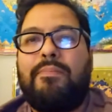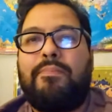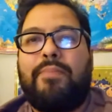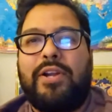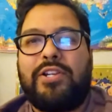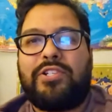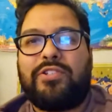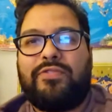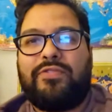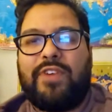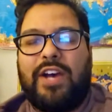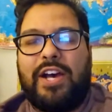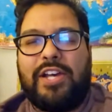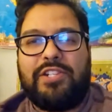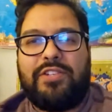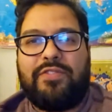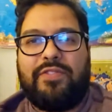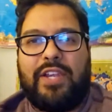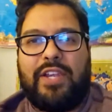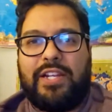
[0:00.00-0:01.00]
a bunch of
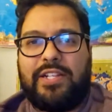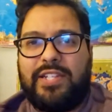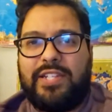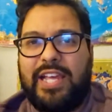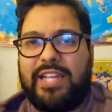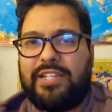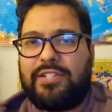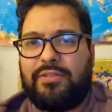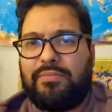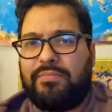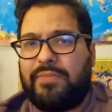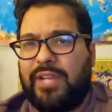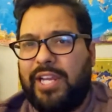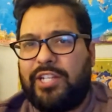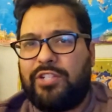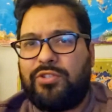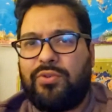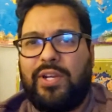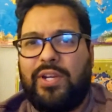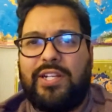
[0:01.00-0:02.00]
phosphates, has some
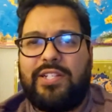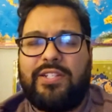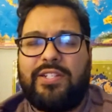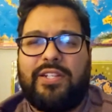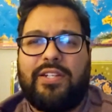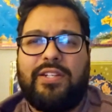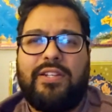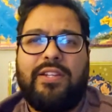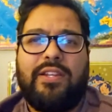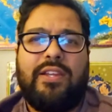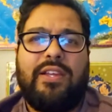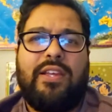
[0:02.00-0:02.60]
nitrates, and